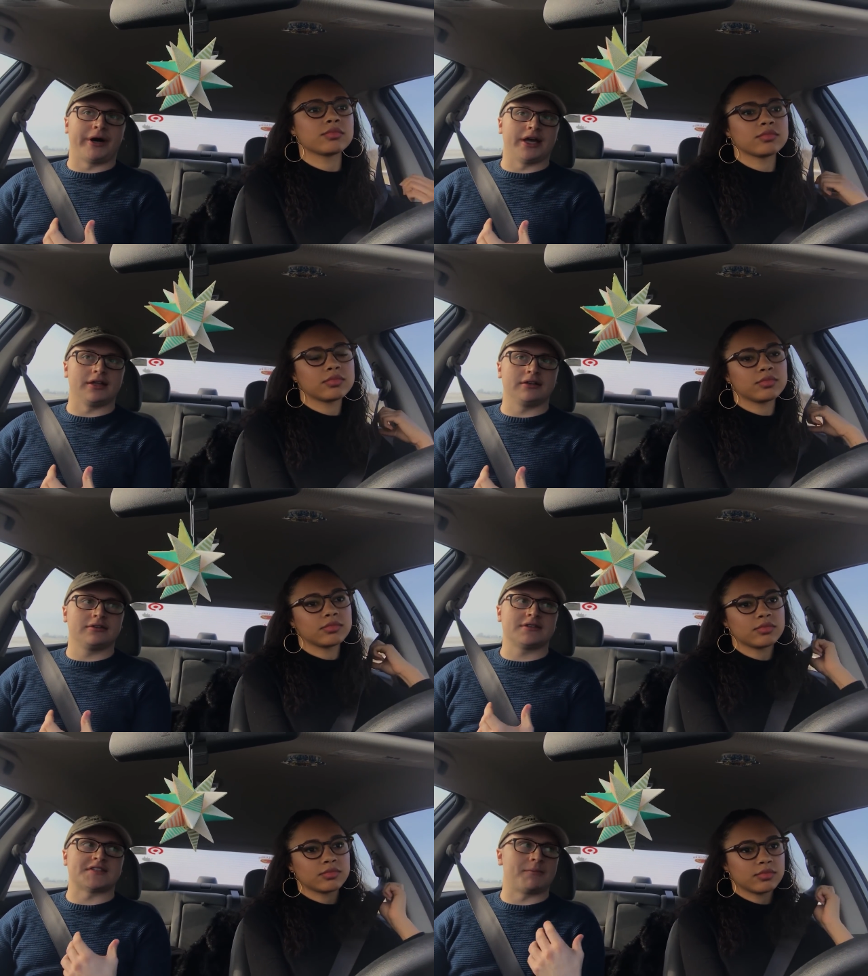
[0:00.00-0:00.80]
Speaker 1: But
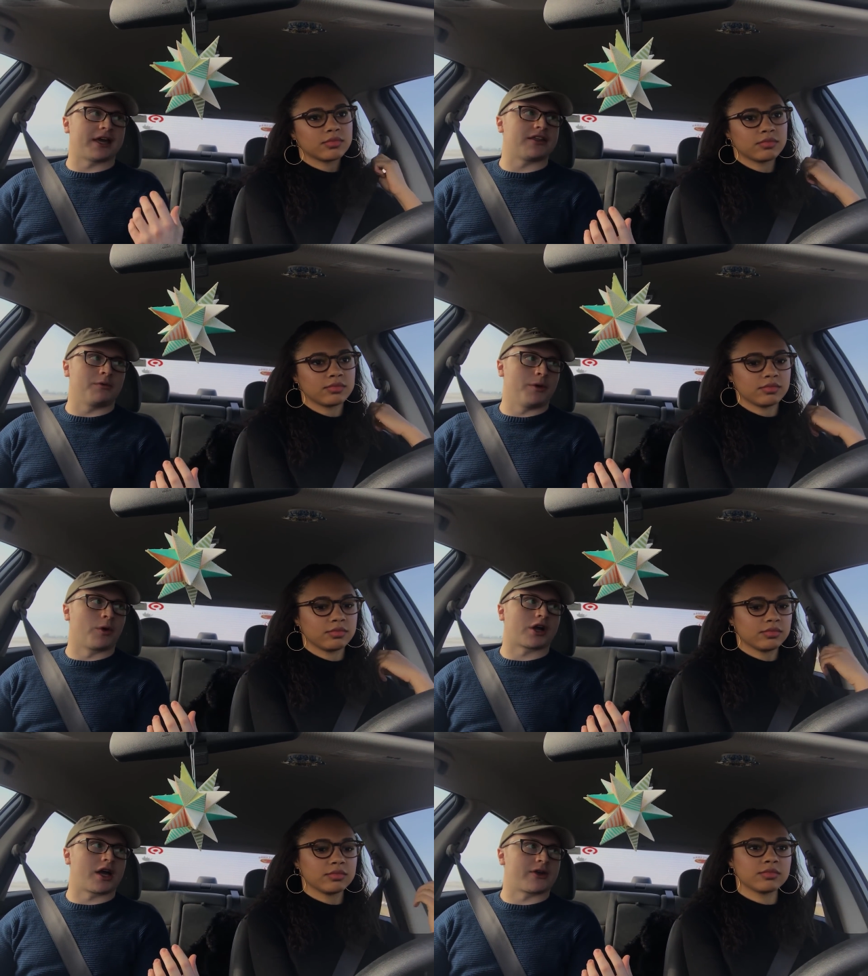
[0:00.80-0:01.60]
something I think
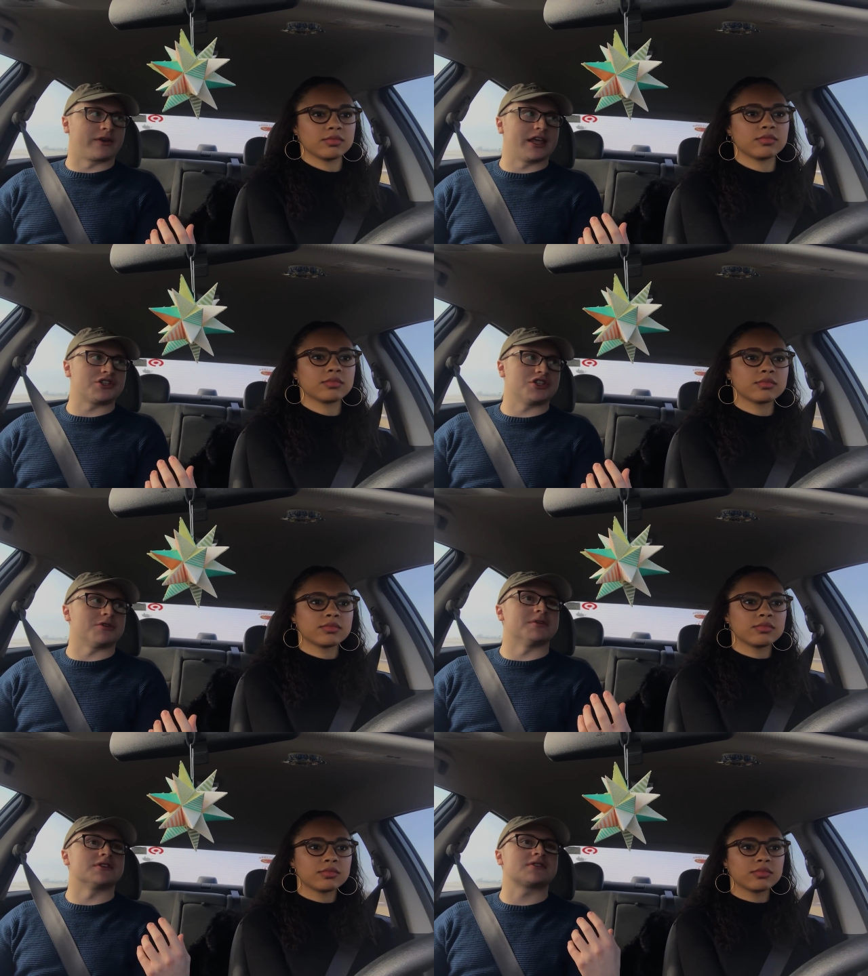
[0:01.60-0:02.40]
we work on in a
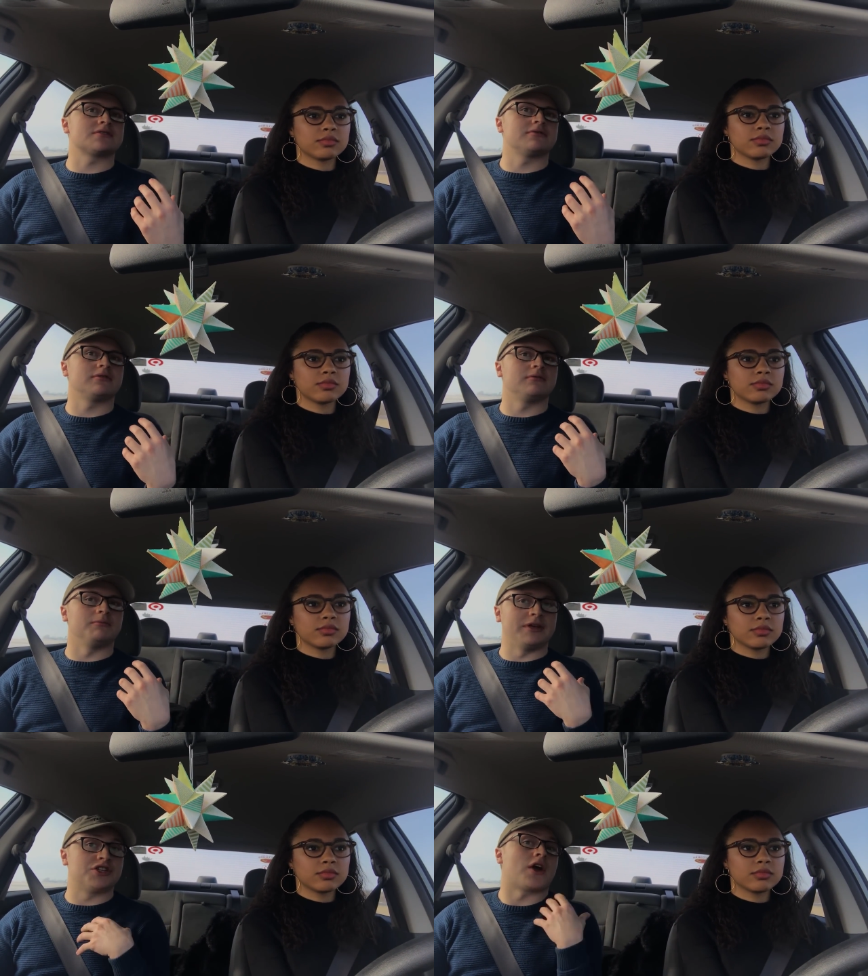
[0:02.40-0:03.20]
relationship is
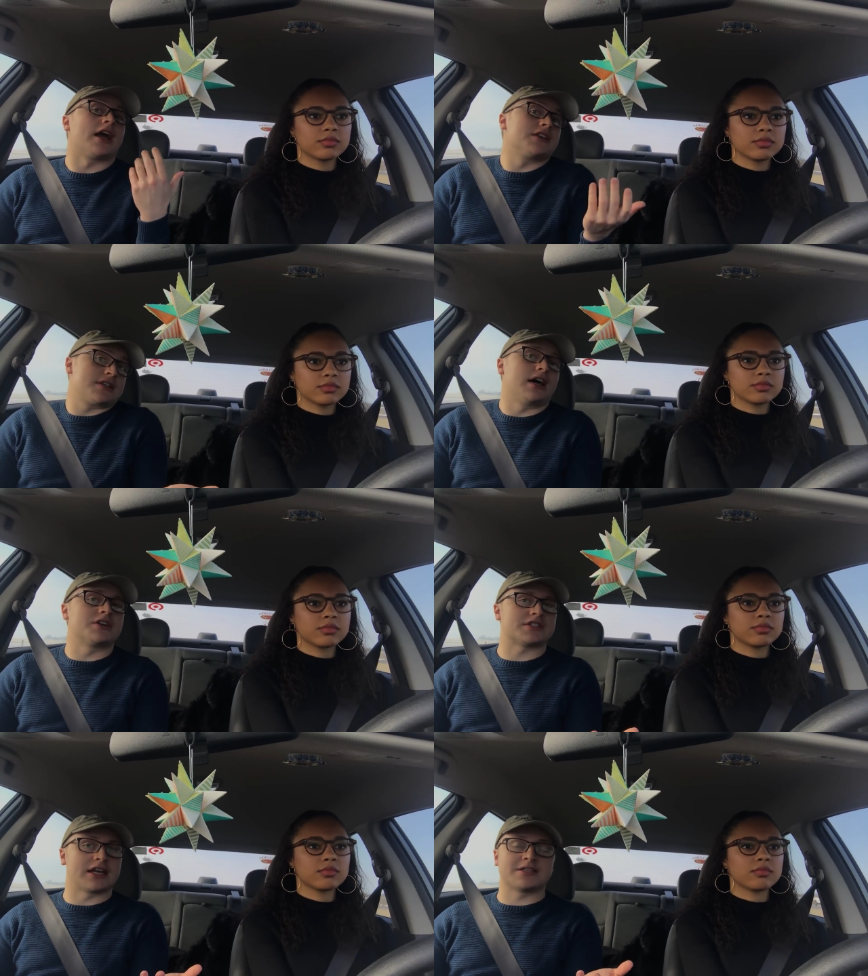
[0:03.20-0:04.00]
me trying
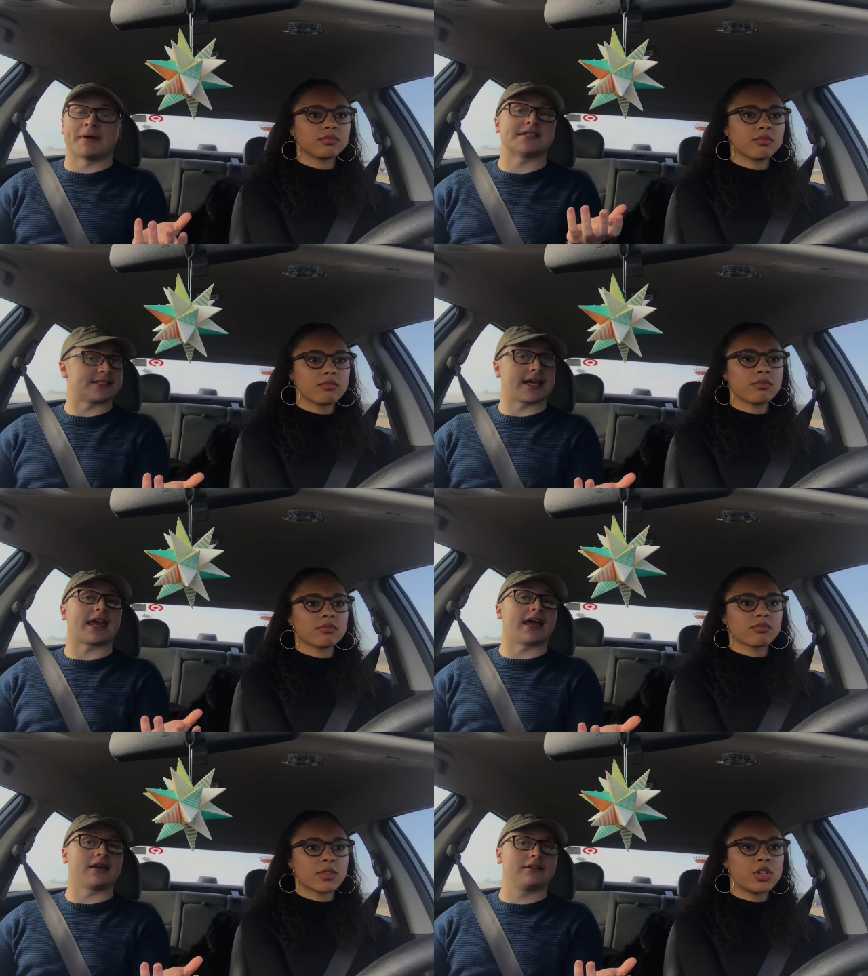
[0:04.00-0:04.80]
to understand as best as
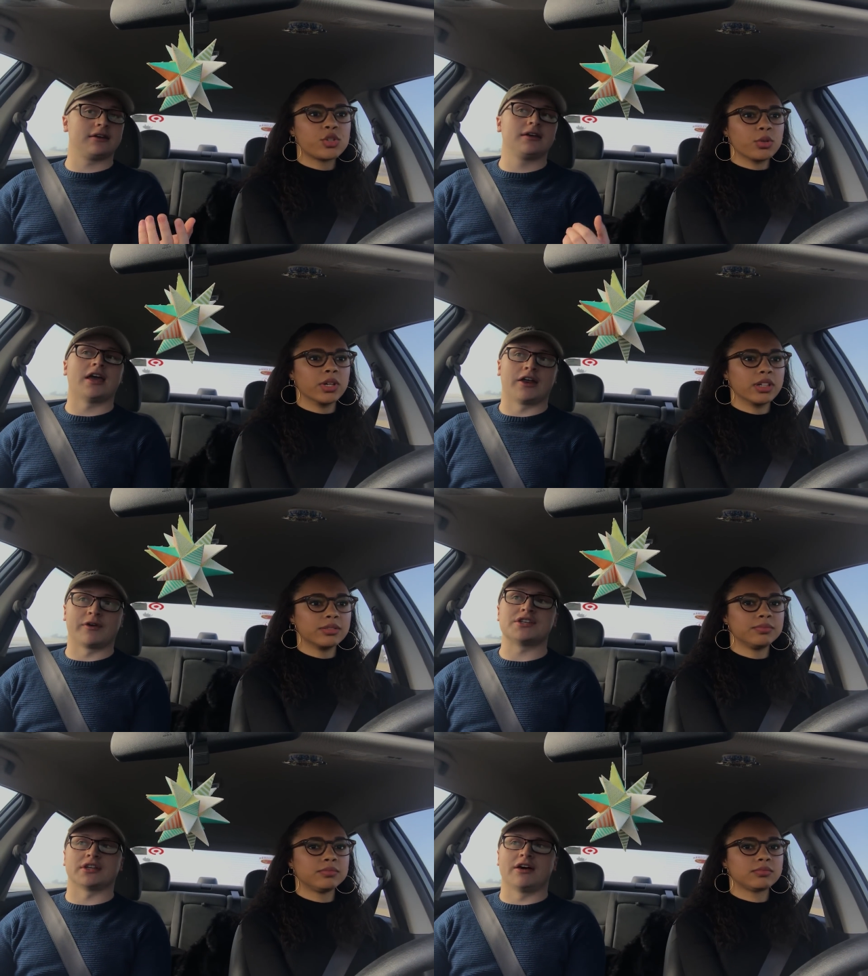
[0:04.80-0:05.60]
I can. Sure.
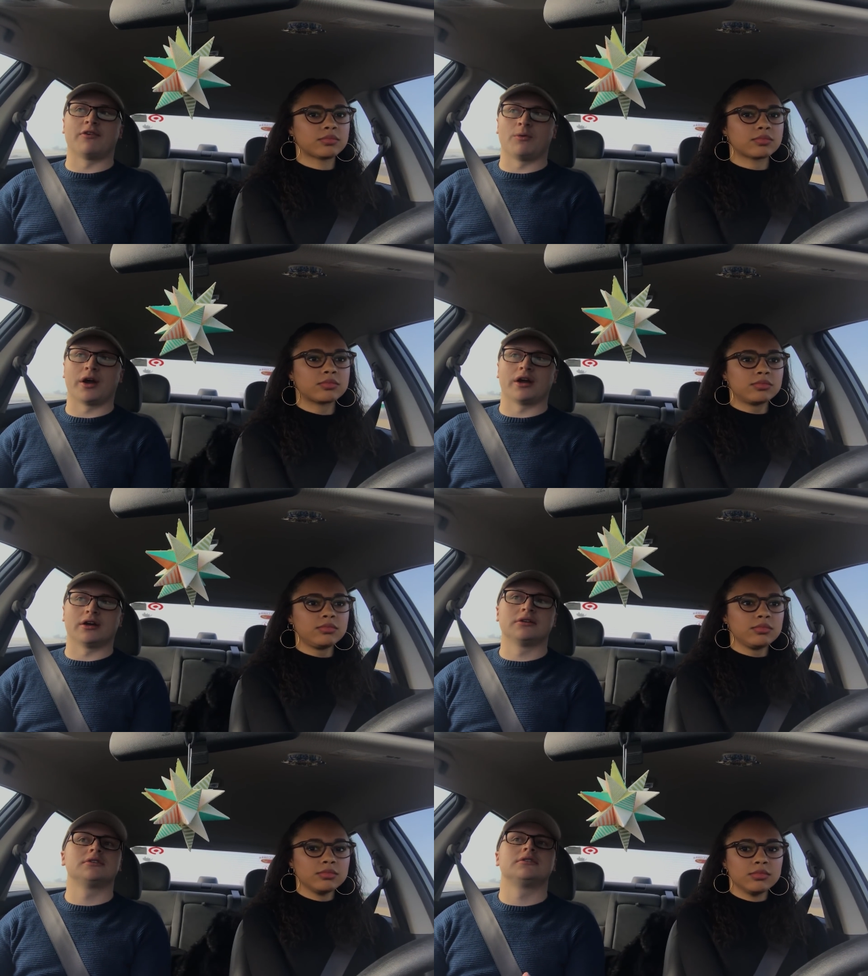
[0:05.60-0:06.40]
And reach a level
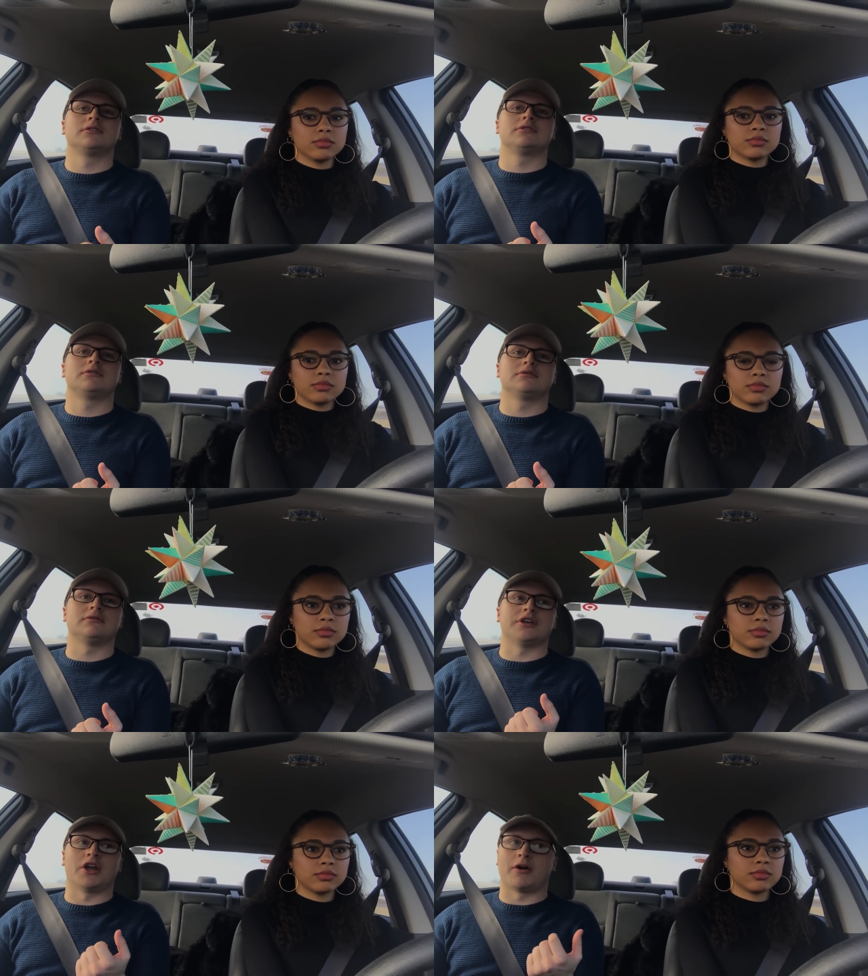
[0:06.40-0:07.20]
where,
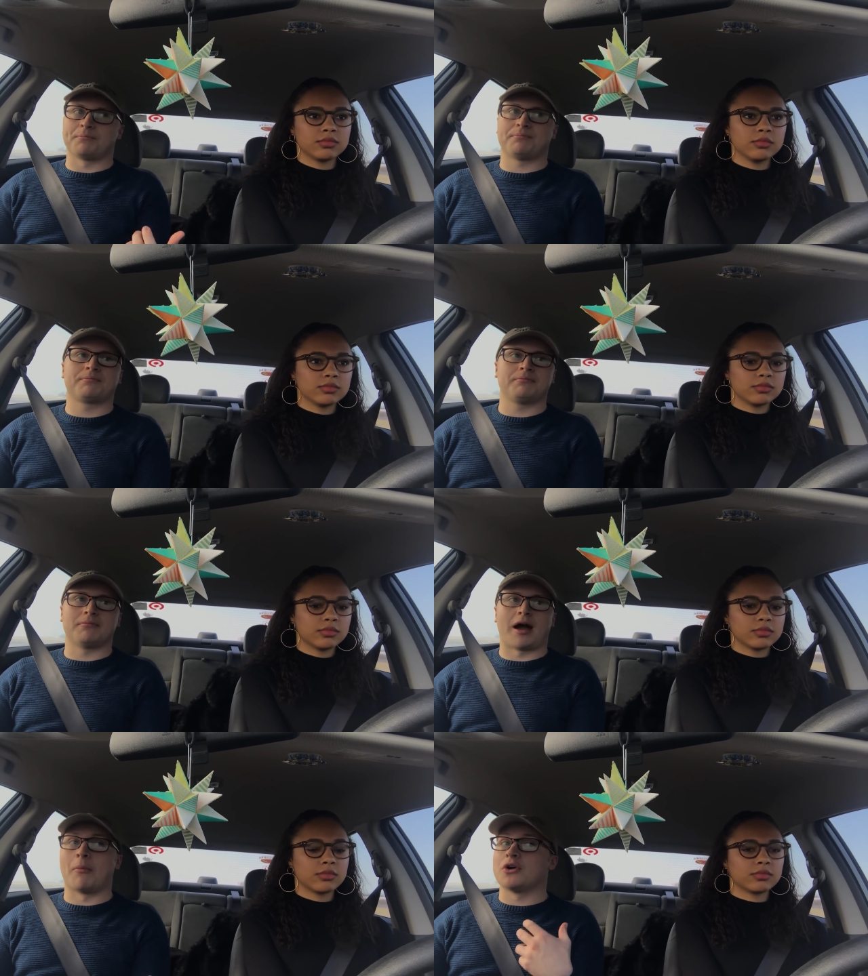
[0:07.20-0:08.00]
you know,
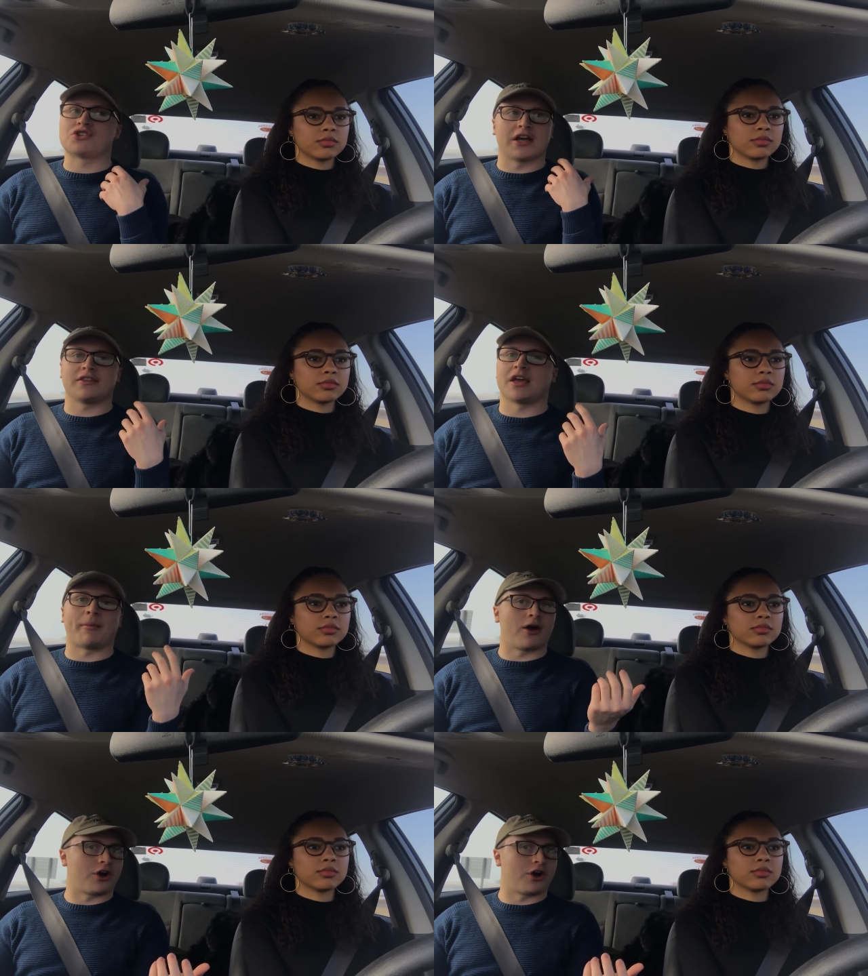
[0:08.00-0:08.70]
I'm, I'm always trying to